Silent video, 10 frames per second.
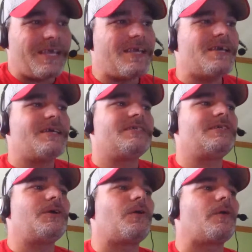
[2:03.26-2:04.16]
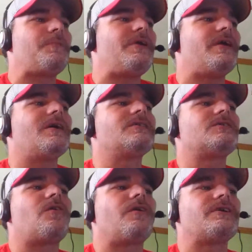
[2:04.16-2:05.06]
me,
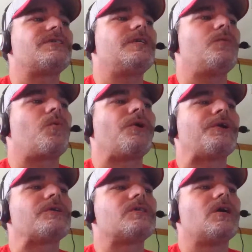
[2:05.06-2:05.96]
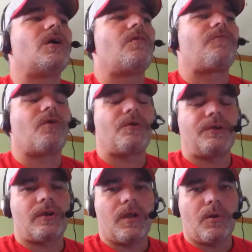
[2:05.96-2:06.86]
CRPS RSD Warriors for all
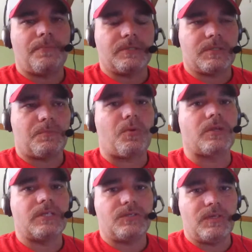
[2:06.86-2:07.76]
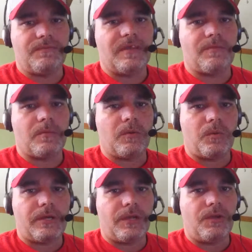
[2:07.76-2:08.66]
your help and support that you've given me,
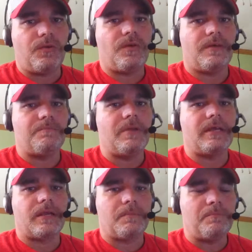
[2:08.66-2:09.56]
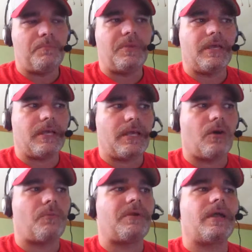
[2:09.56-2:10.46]
Wendy. You have been a big
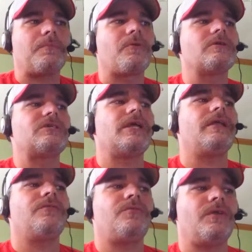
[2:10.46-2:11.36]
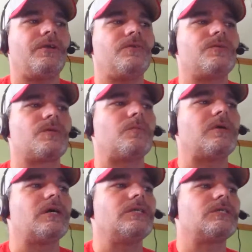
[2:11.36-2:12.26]
help and I appreciate it and thank you so
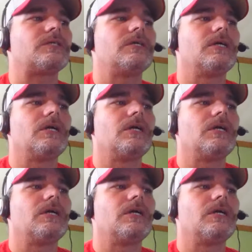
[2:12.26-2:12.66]
much.